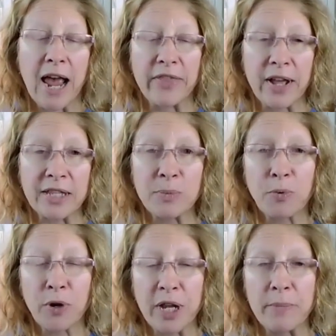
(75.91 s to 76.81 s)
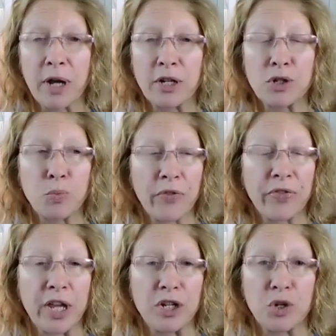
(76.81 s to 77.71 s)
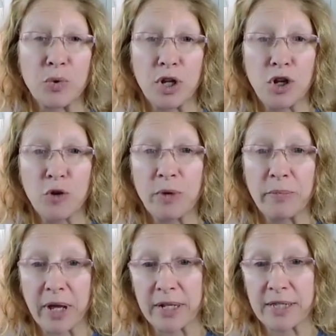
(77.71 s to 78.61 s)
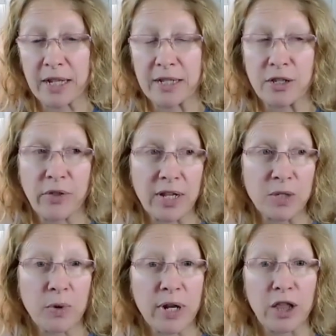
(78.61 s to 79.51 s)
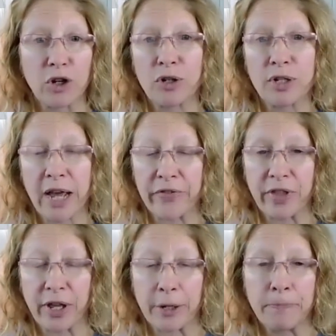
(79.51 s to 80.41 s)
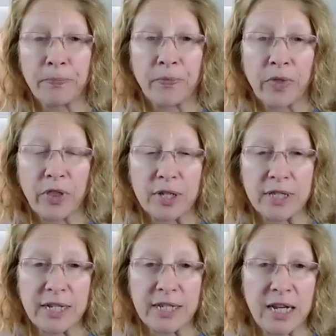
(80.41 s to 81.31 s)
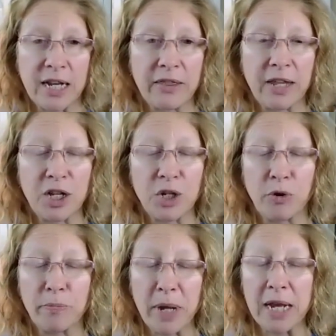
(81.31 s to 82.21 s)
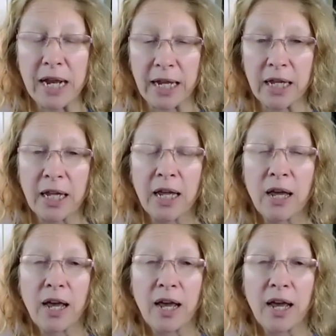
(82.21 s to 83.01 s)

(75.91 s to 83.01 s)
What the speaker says: And that's pretty much what they do in human medicine. So that's what I learned at the 69th annual meeting